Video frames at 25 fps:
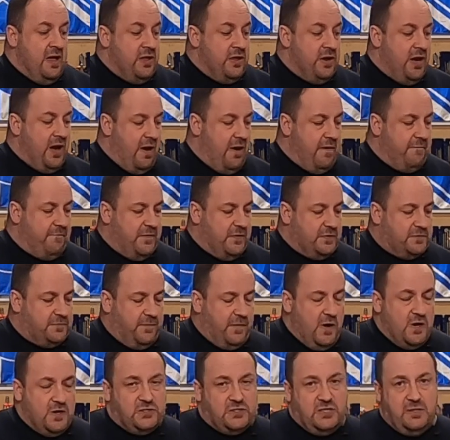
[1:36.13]
you know, if it's
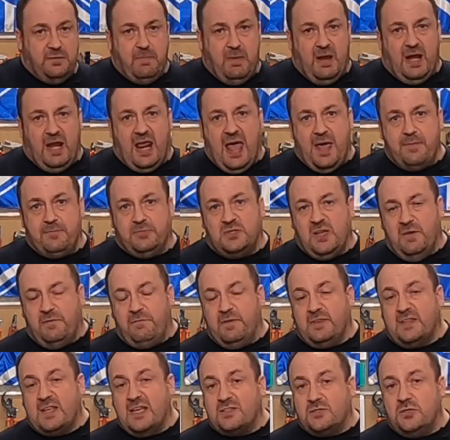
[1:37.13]
30 milliamps, if
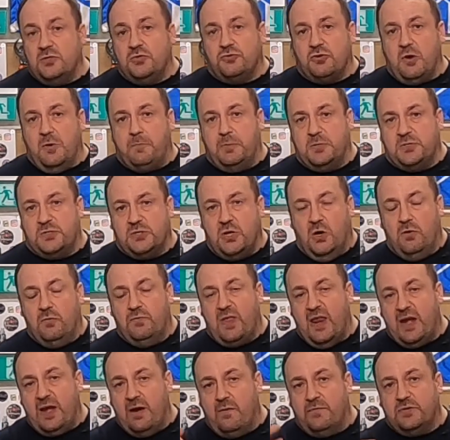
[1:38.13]
it doesn't trip at all,
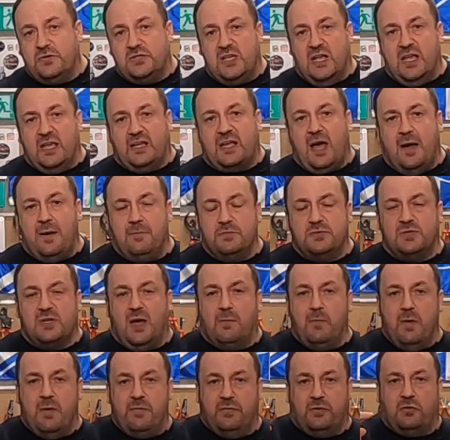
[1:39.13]
then obviously it comes
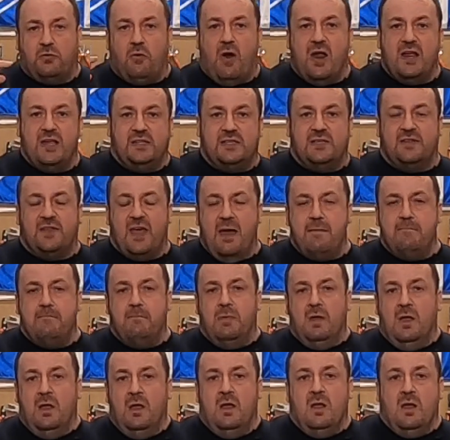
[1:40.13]
up with greater
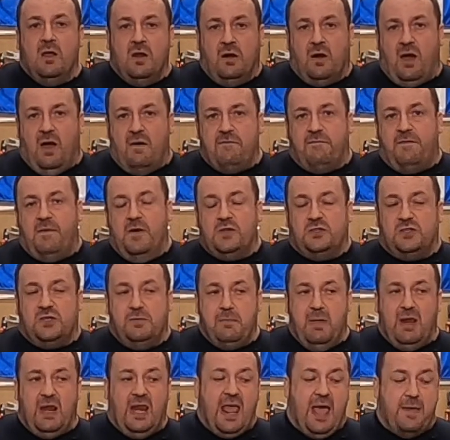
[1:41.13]
than like 30
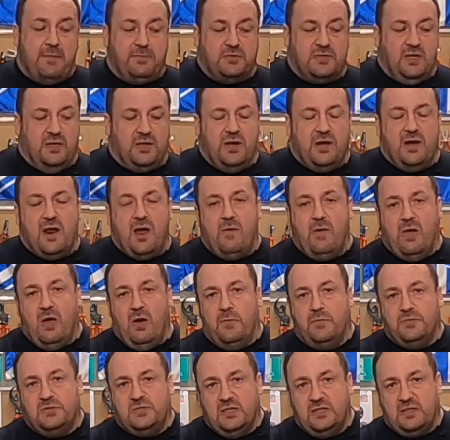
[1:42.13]
milliamps, and you know it
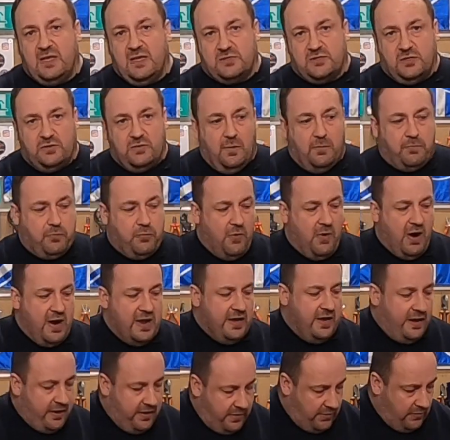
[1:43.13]
obviously doesn't
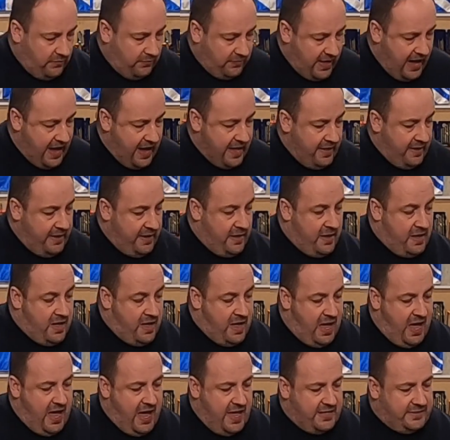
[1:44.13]
operate and all that.
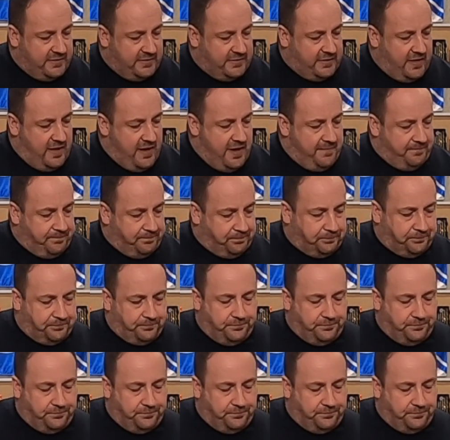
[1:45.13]
And um,